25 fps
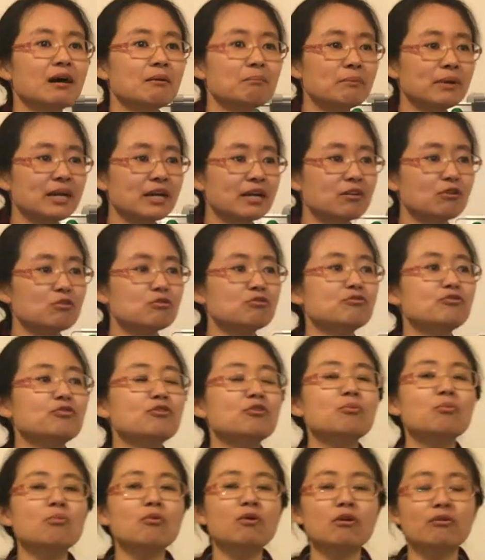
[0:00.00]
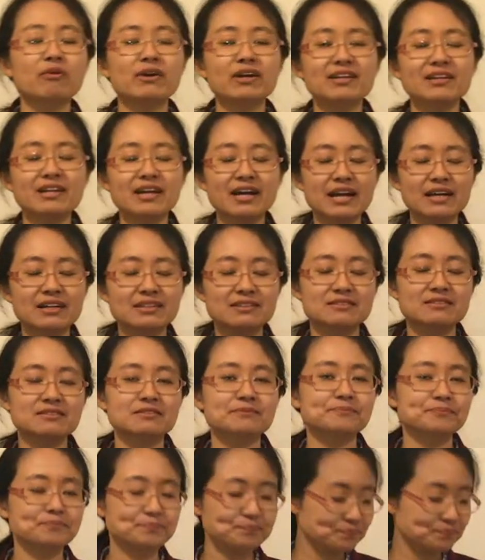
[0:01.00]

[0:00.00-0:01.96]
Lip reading: and make you feel more relaxed.